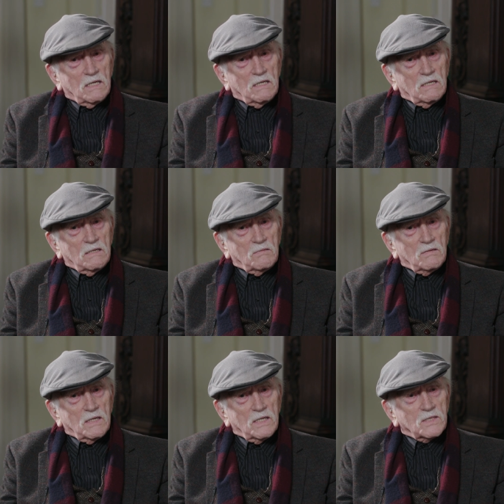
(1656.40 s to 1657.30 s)
Uh,
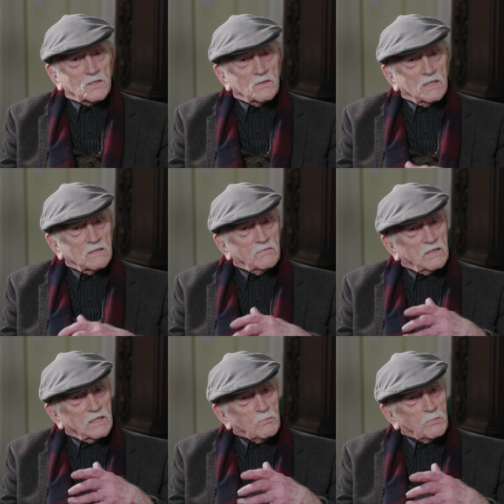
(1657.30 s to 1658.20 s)
history is a
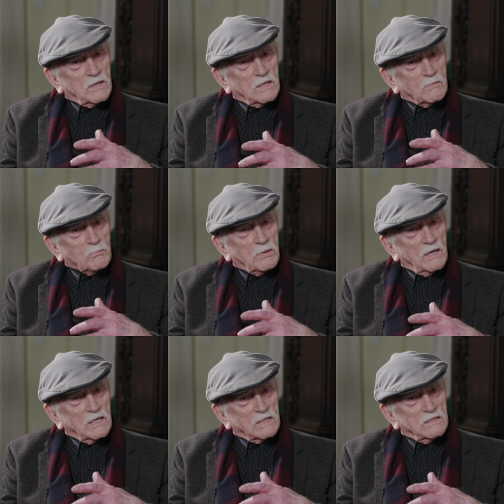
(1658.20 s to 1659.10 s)
very important
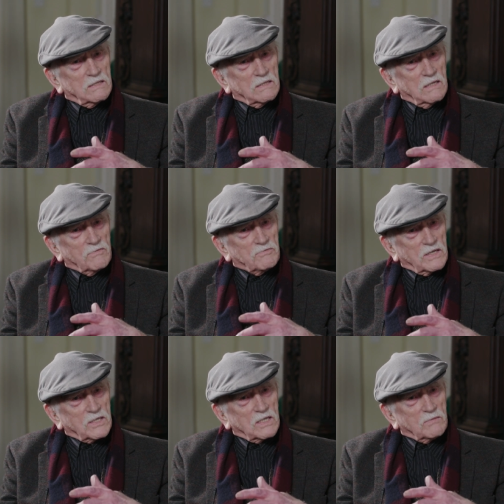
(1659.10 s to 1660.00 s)
part of
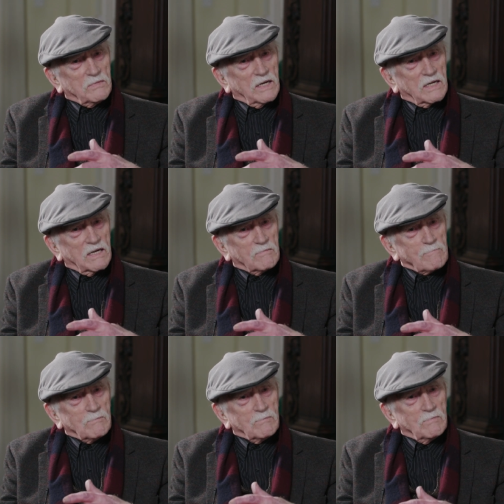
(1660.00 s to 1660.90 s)
fiction making.
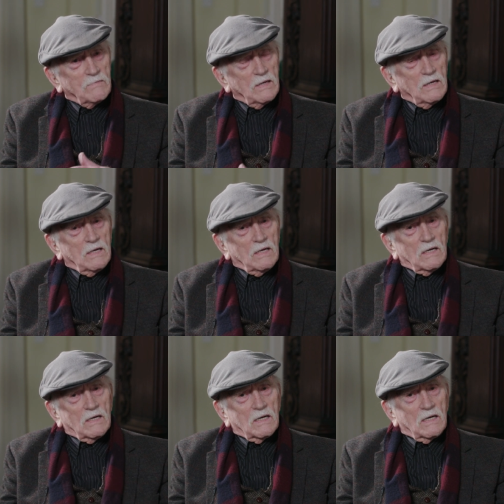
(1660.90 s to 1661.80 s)
Mm-hmm
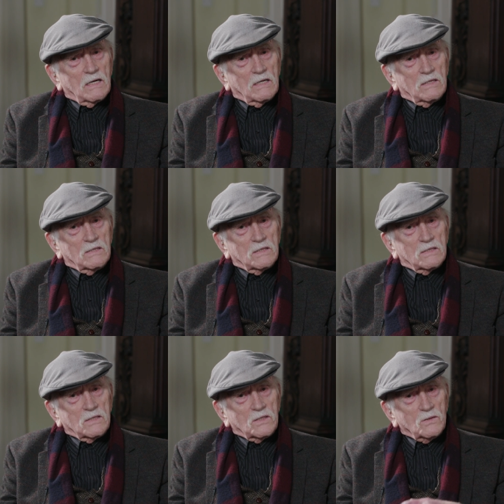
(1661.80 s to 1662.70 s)

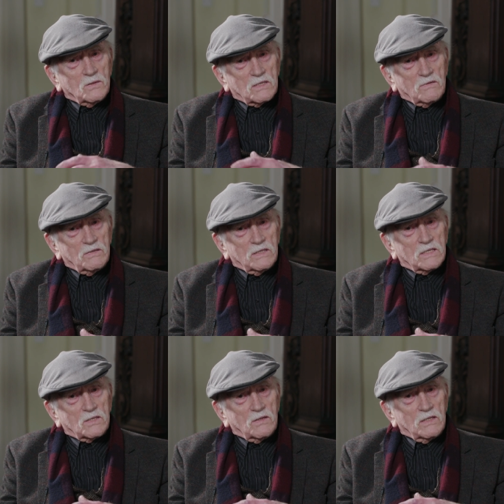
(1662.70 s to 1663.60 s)
and the use of
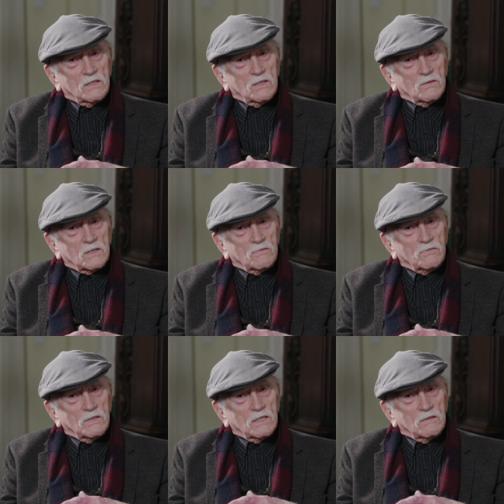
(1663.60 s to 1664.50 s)
history, the use
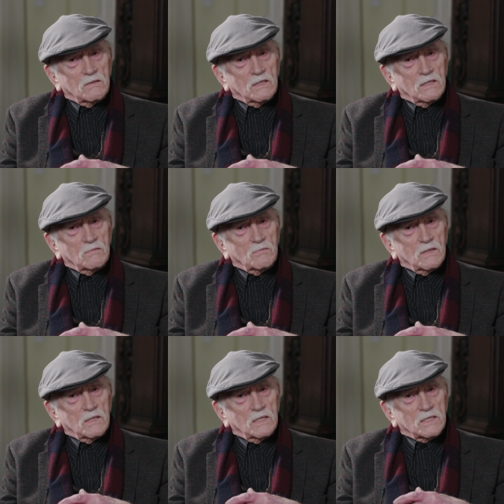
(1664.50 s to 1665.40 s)
of uh, um,
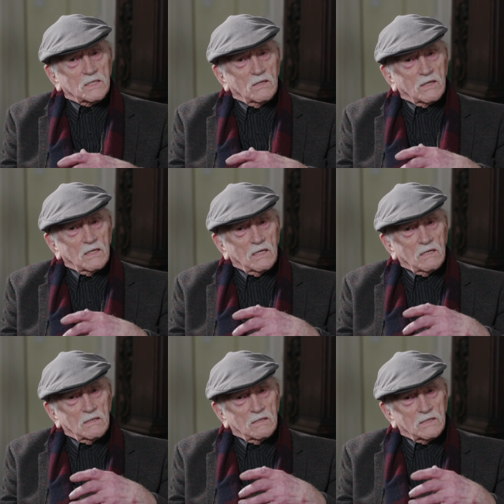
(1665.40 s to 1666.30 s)

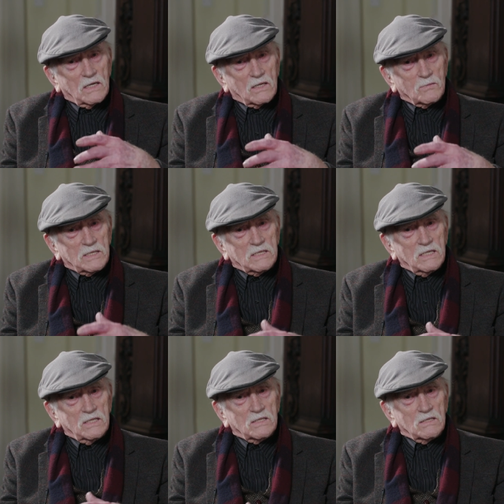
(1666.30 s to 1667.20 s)
historical
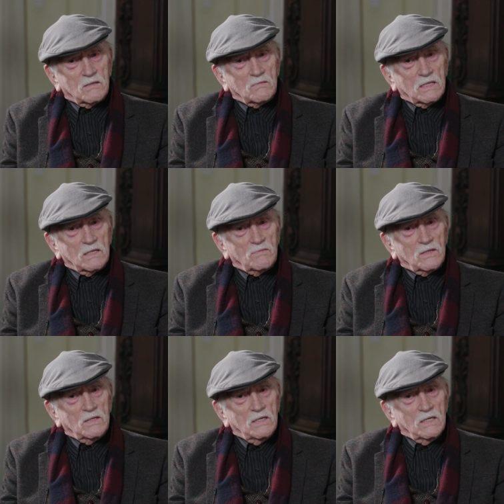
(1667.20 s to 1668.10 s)
documentation or
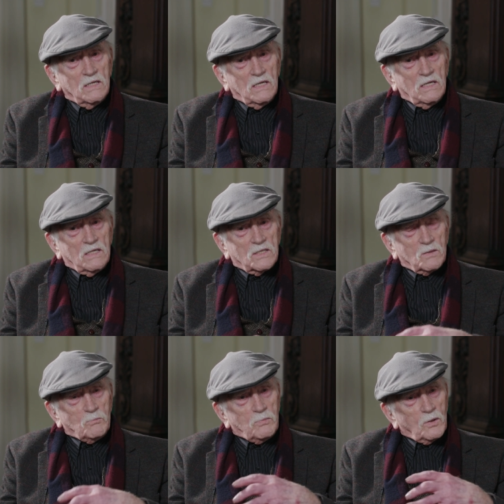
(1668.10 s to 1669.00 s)
whatever mm.
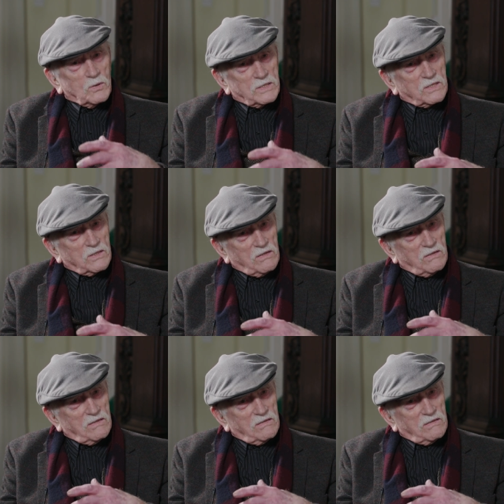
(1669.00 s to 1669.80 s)
to bolster